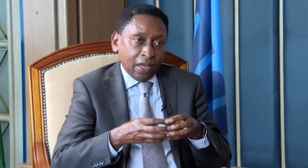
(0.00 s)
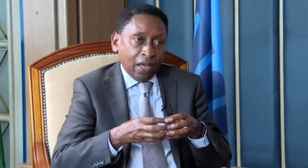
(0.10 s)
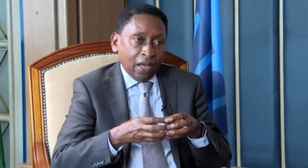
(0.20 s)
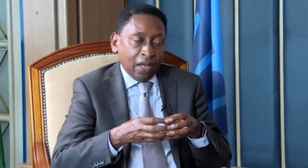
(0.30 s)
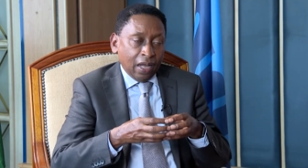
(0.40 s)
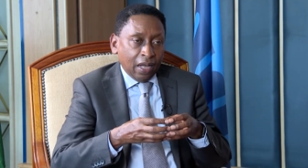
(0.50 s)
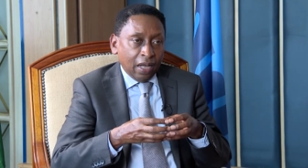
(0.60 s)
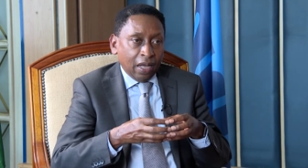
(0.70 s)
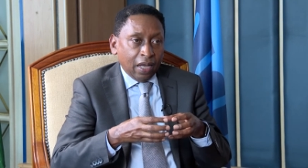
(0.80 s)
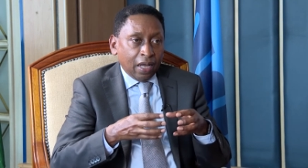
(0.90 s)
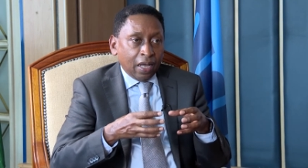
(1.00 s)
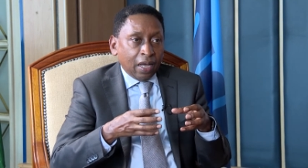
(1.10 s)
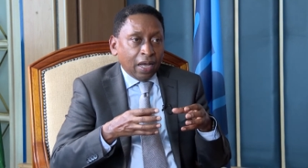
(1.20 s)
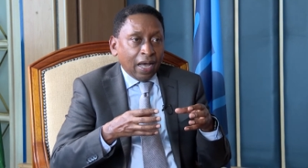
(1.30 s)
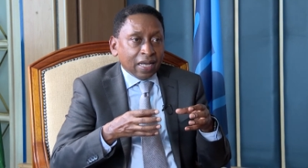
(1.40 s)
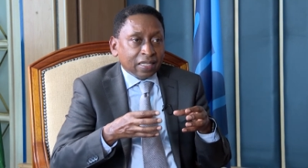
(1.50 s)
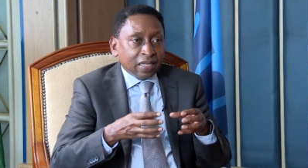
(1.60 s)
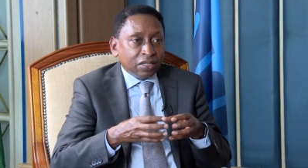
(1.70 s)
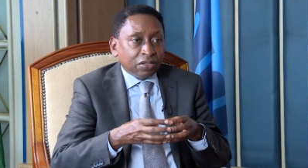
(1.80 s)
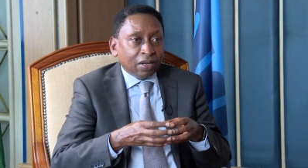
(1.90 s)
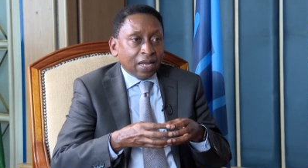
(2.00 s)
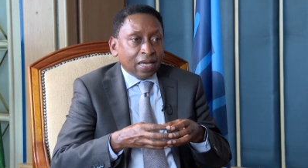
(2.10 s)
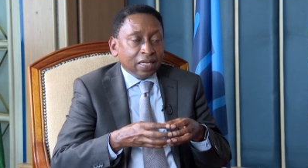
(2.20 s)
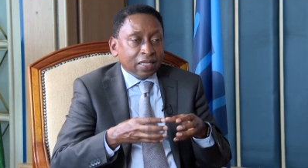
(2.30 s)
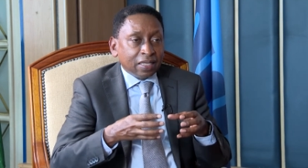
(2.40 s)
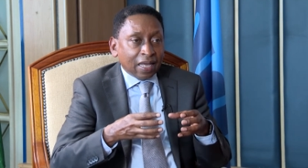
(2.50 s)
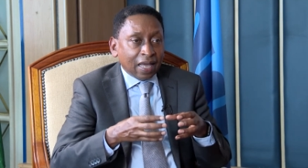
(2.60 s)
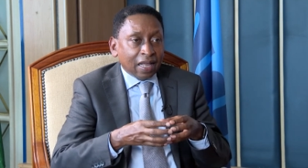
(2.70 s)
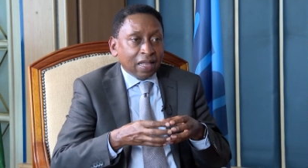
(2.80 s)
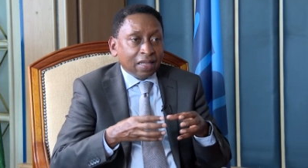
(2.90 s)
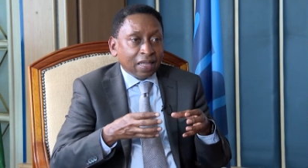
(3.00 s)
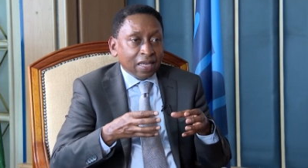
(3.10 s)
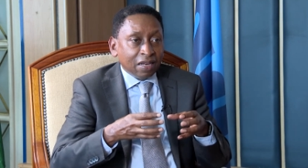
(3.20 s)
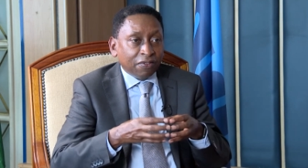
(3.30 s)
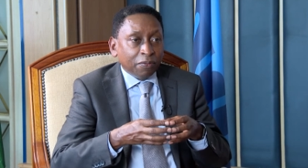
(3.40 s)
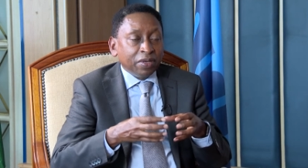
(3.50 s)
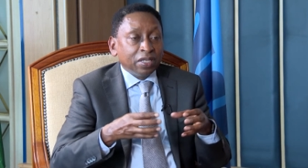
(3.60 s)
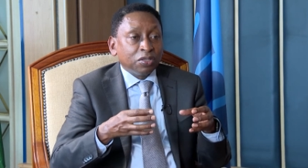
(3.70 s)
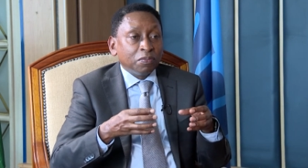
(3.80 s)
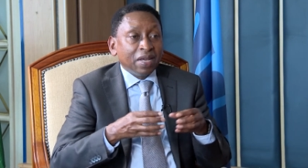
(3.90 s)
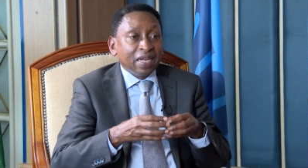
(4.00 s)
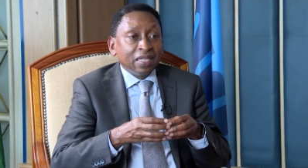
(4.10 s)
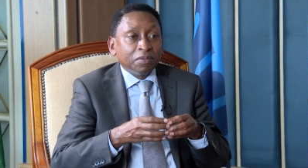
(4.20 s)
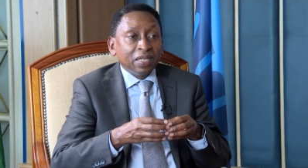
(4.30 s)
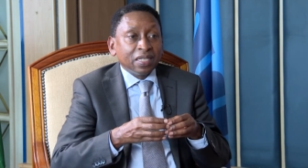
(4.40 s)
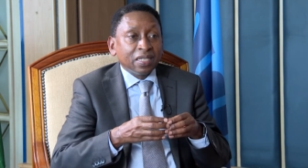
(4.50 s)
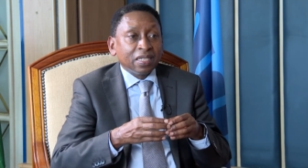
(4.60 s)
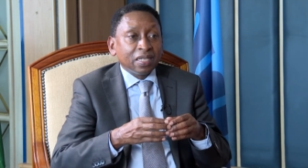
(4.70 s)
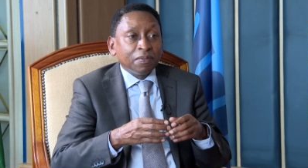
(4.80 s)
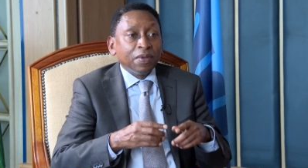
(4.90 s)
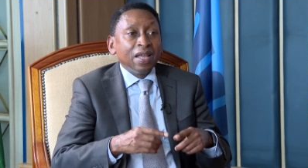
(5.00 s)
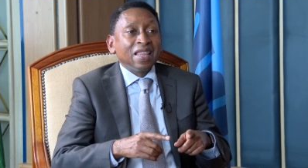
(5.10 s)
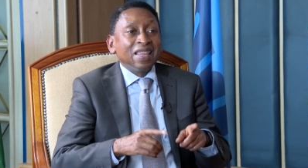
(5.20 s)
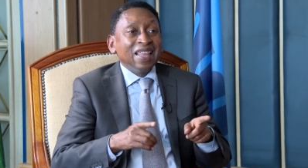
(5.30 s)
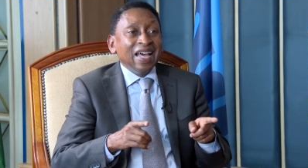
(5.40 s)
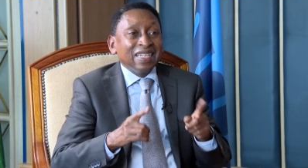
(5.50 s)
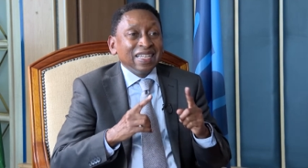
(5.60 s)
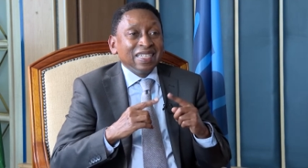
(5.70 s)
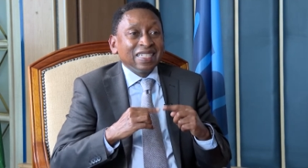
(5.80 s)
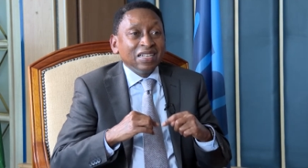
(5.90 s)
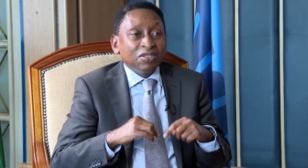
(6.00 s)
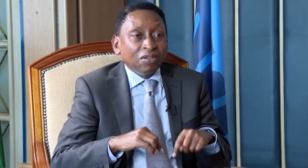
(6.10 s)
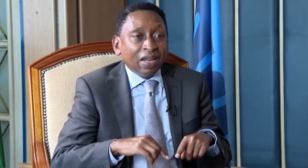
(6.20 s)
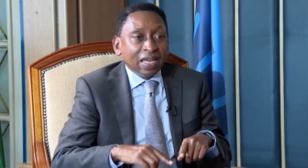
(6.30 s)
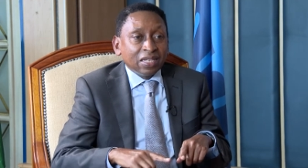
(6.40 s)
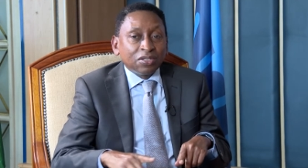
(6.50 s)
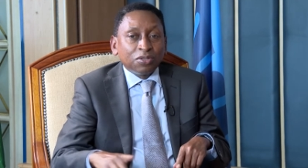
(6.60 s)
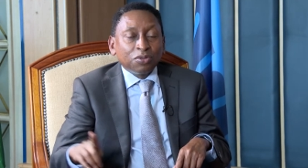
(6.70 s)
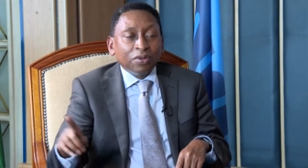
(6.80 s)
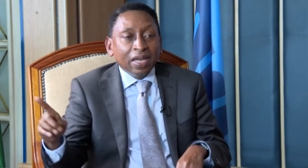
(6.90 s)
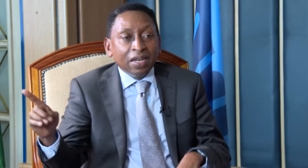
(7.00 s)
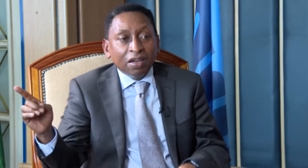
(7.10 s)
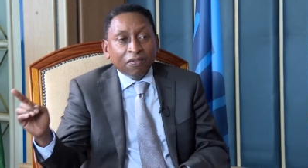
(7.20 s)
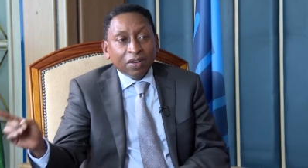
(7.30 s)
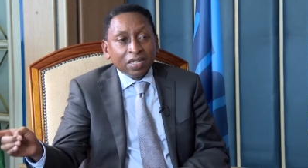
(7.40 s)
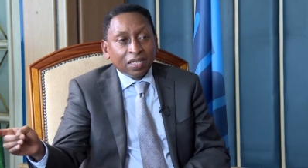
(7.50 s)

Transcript: a centralized health information management system that is centralized to any of our